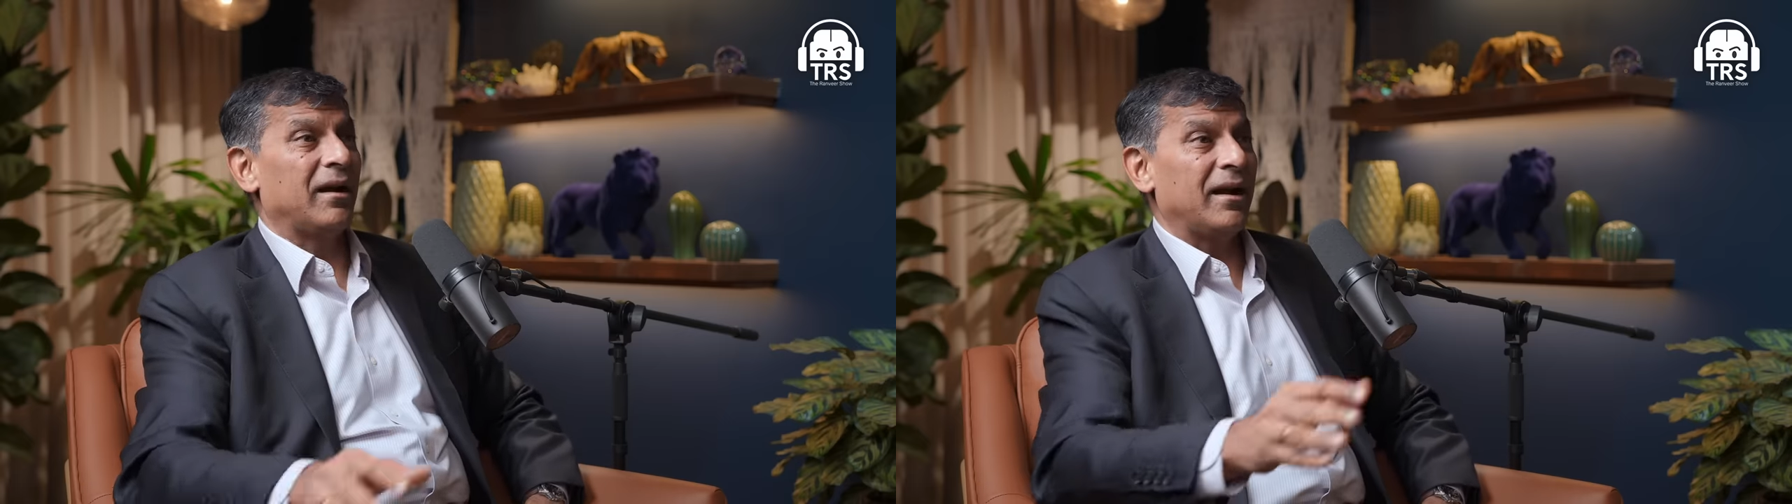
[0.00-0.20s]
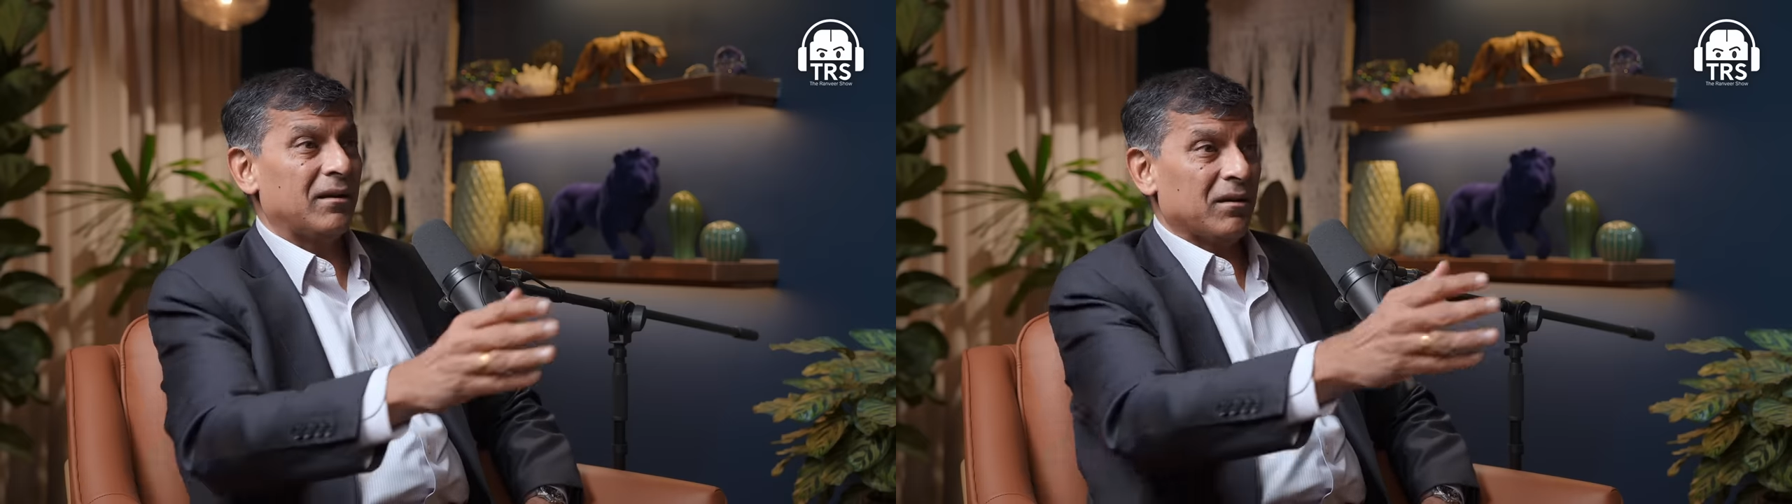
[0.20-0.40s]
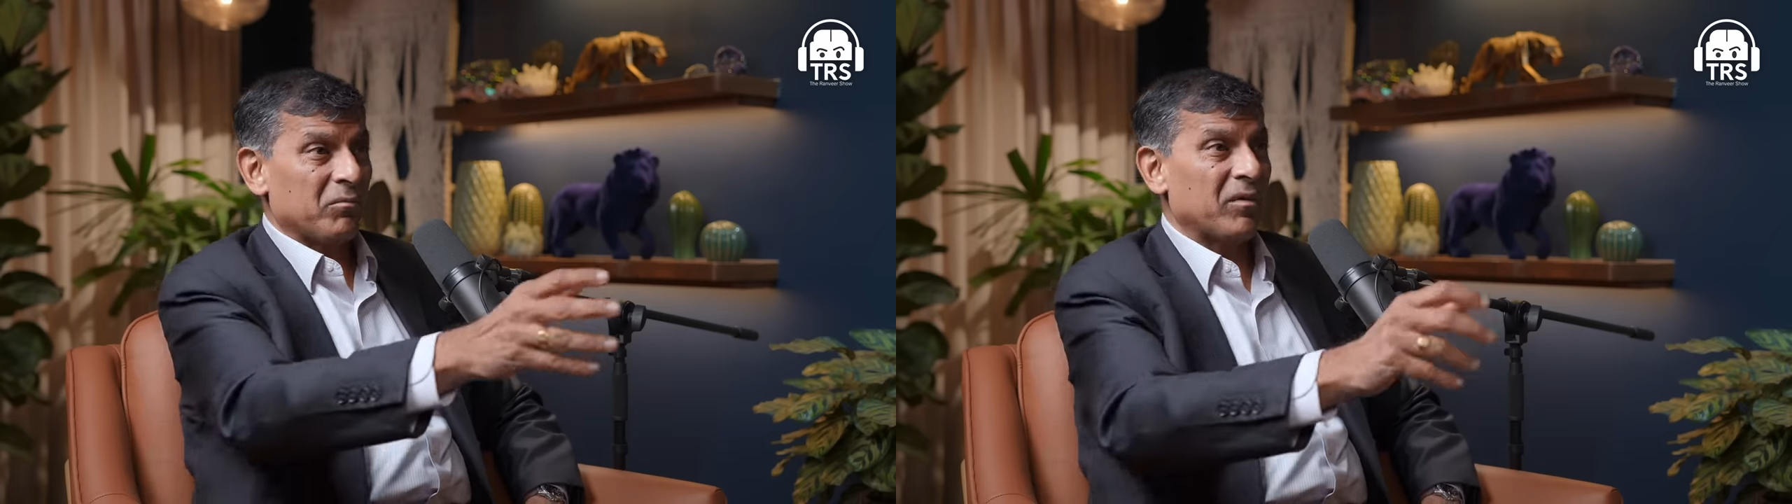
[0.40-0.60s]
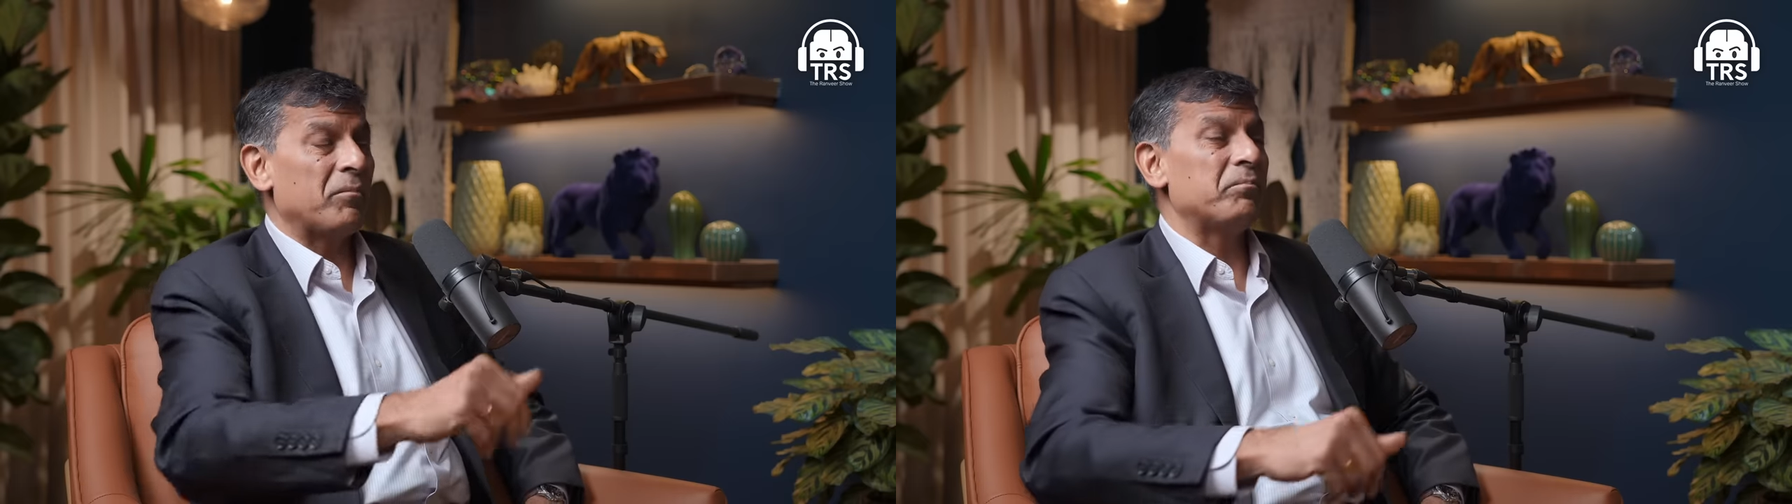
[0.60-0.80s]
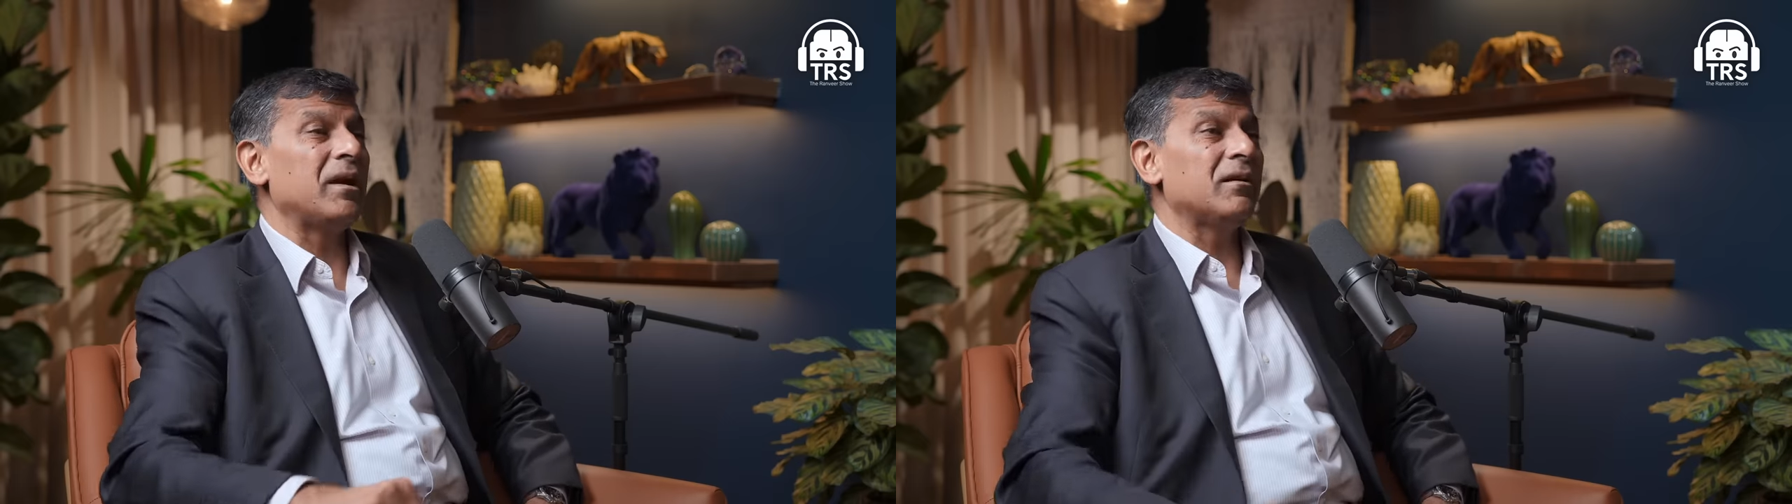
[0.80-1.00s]
And
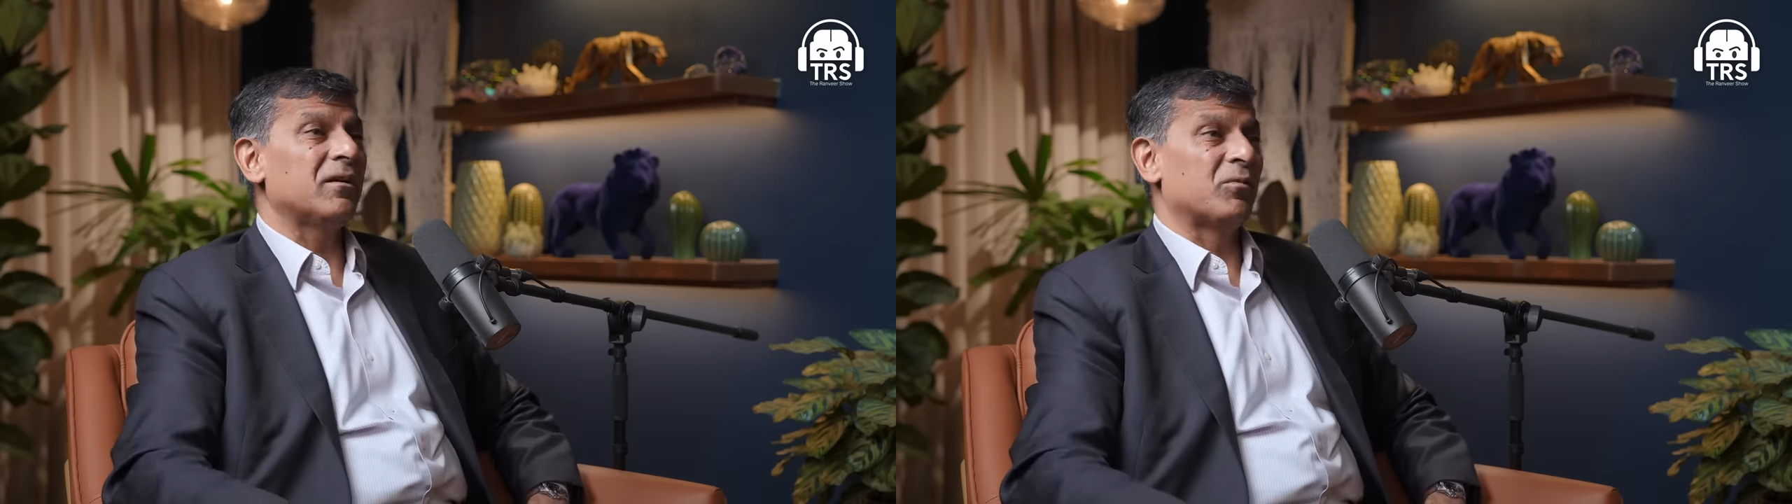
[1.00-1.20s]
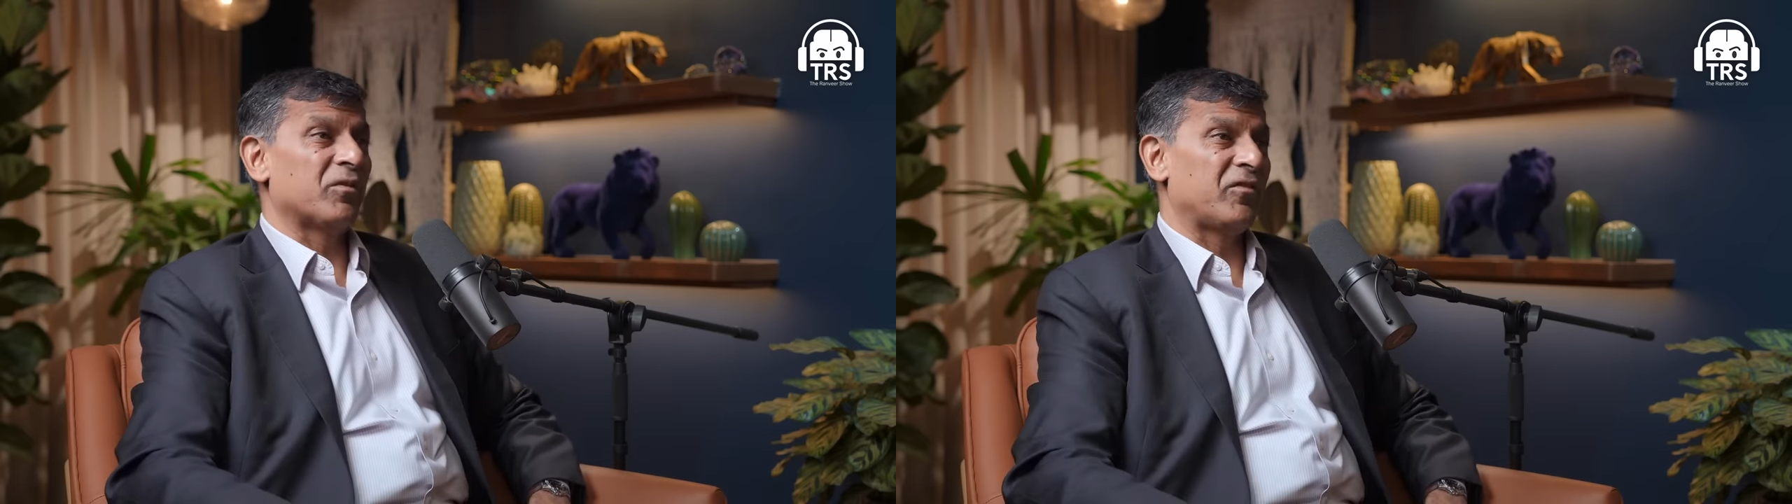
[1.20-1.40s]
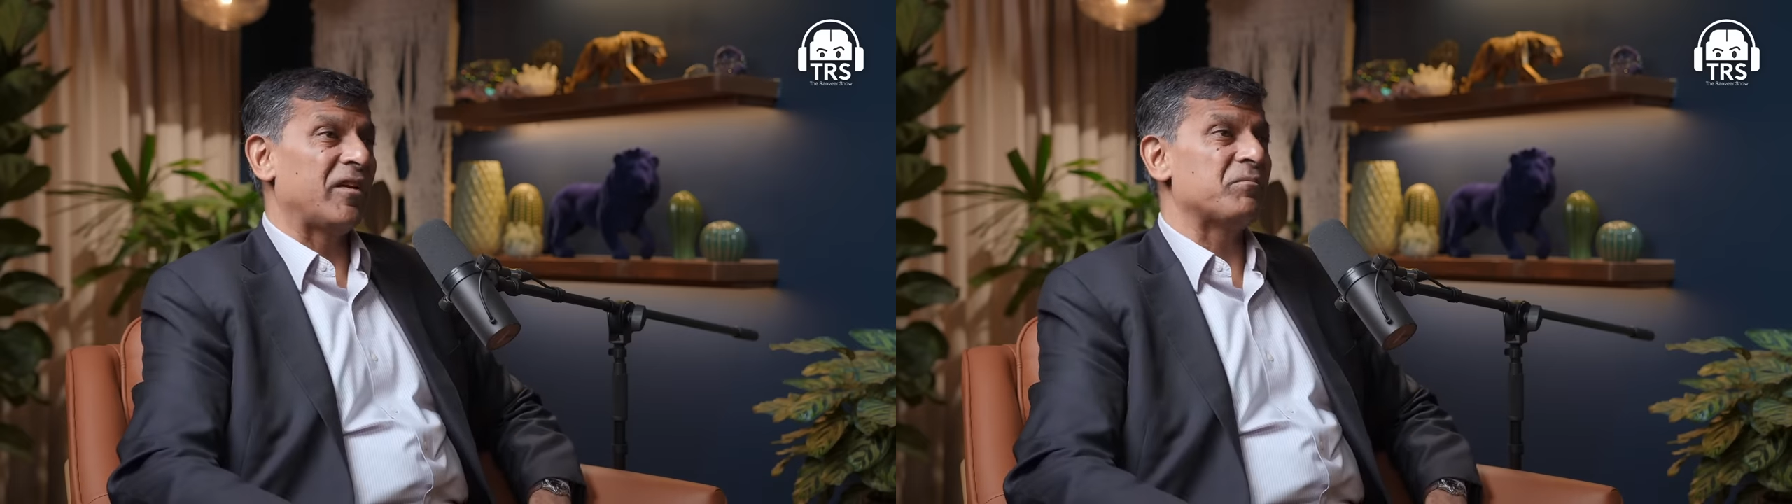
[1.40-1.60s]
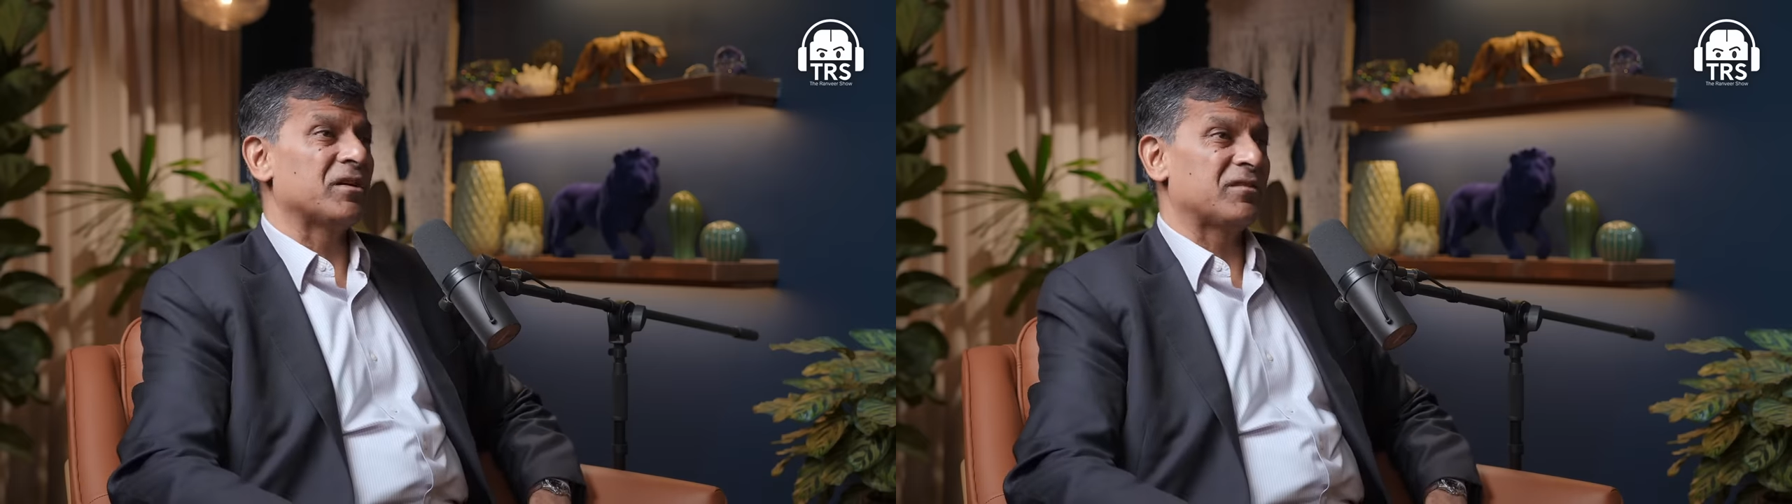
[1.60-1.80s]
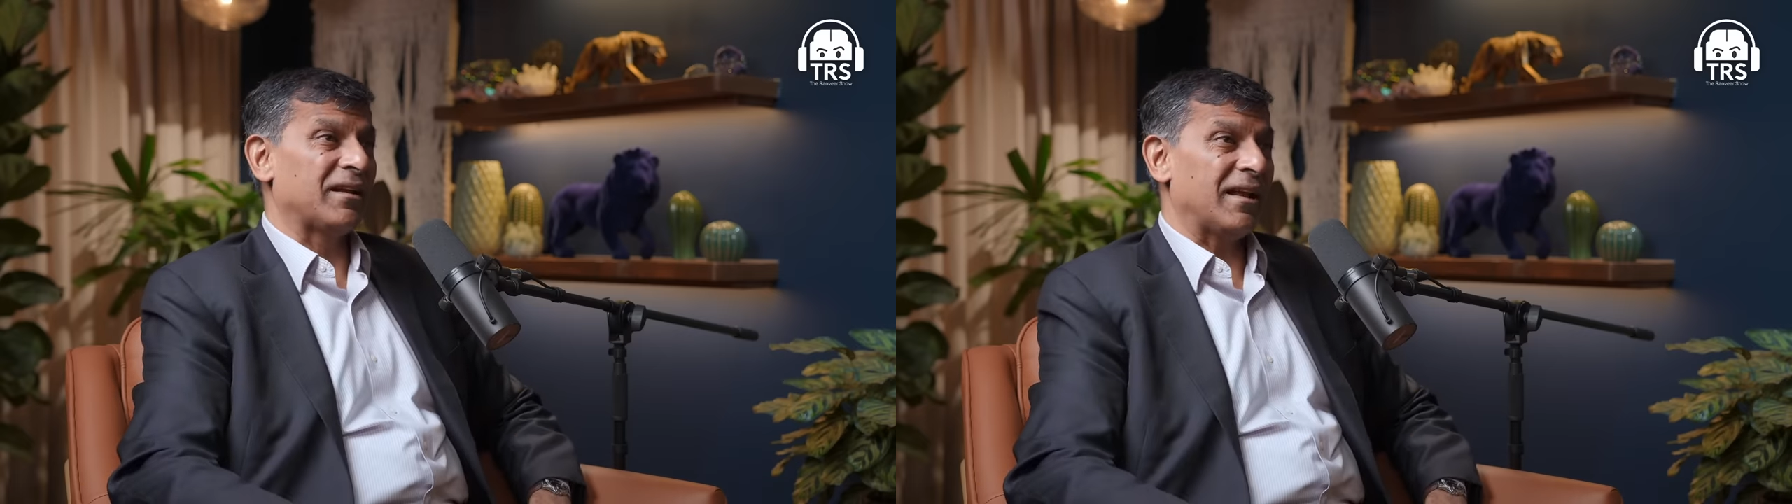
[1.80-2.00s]
Ambedkar was very
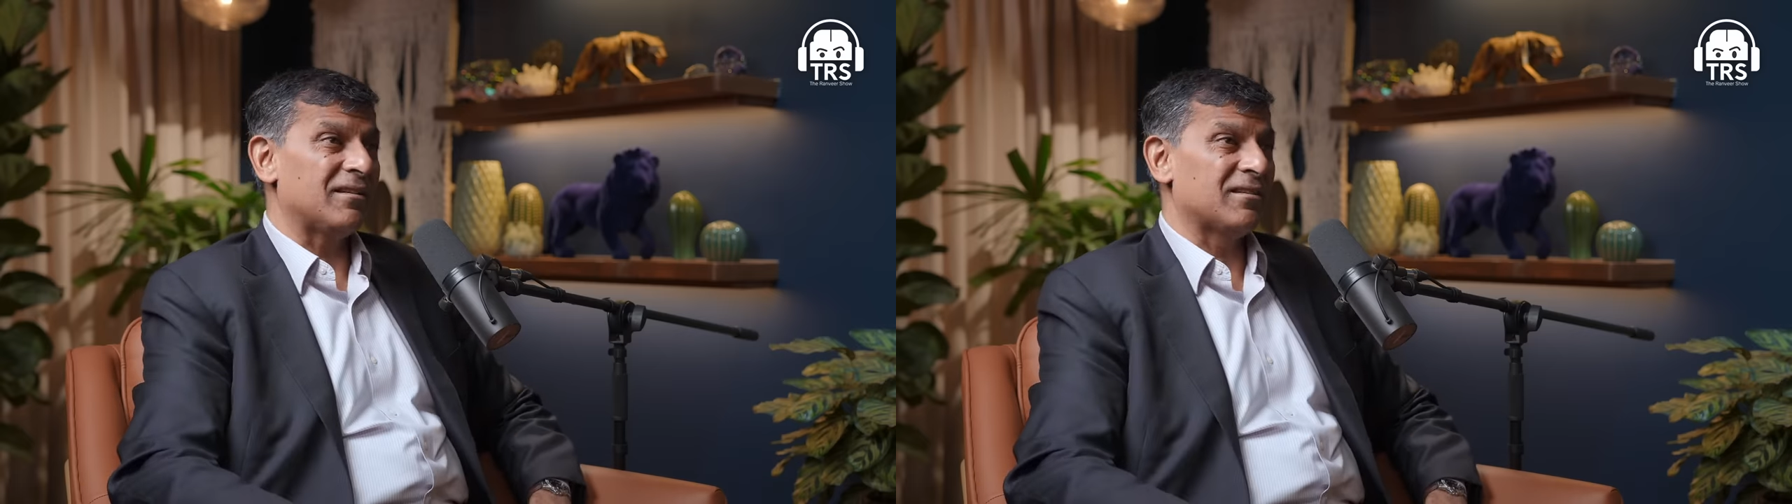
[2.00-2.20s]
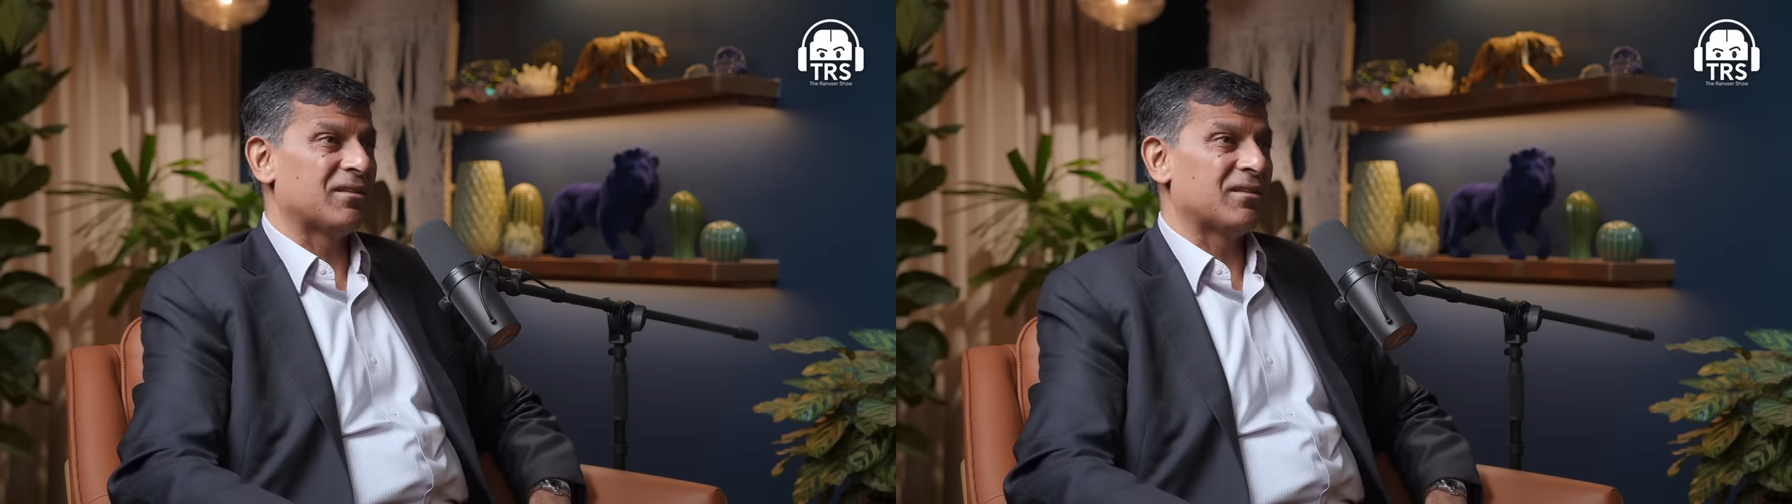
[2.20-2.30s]
much against